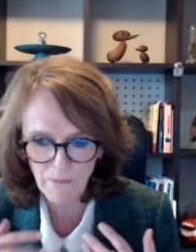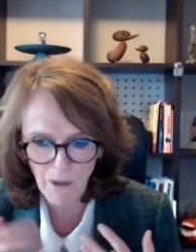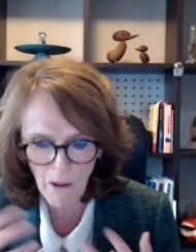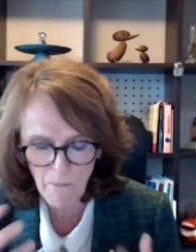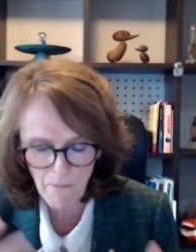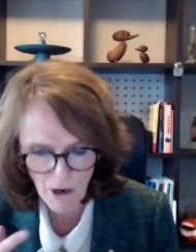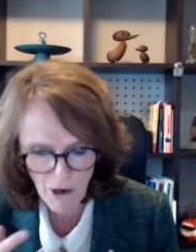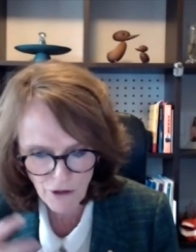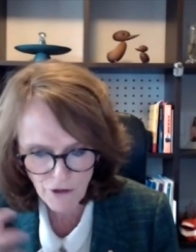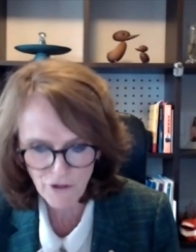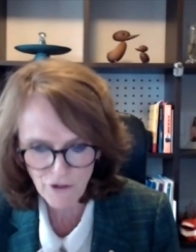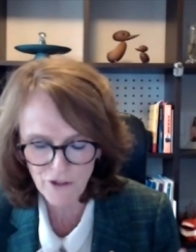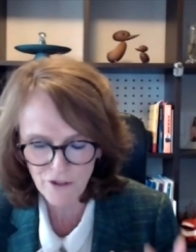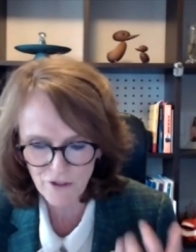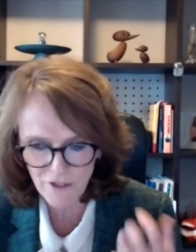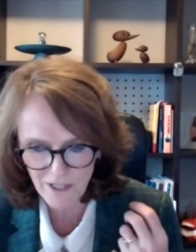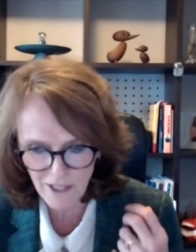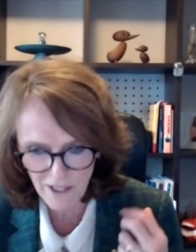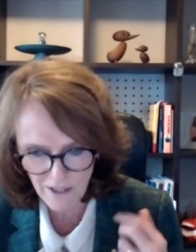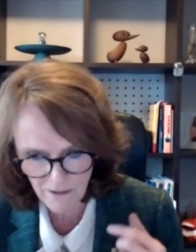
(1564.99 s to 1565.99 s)

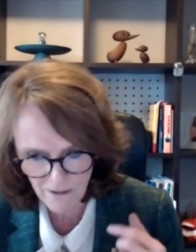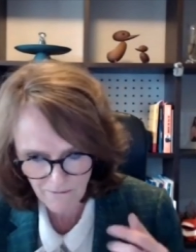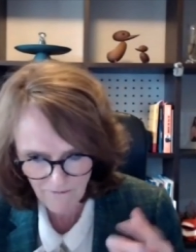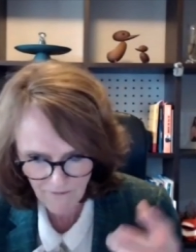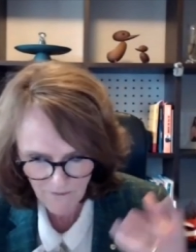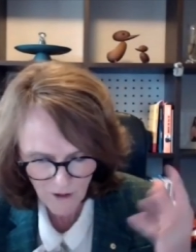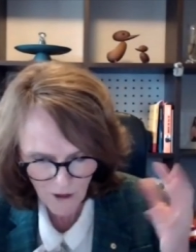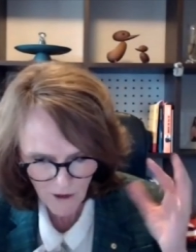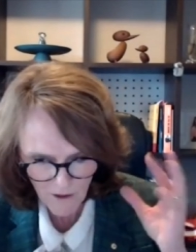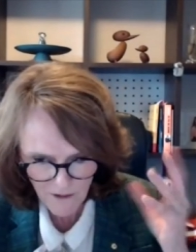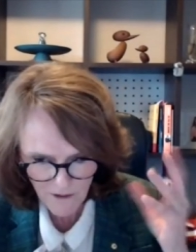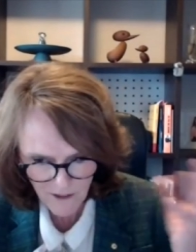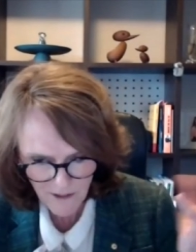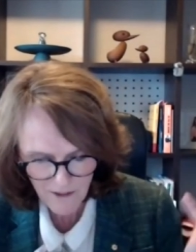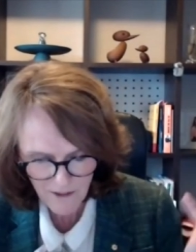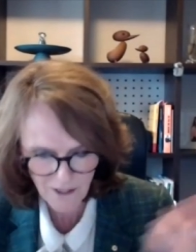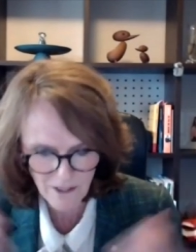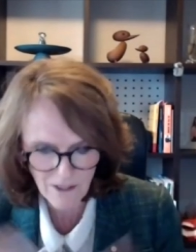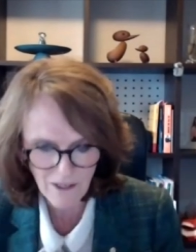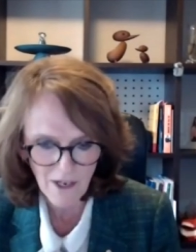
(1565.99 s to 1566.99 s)
emotions and you know just
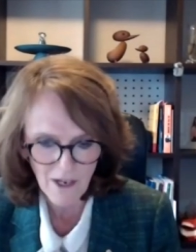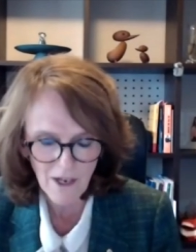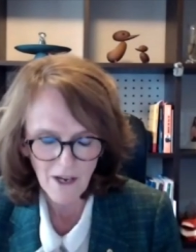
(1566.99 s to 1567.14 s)
the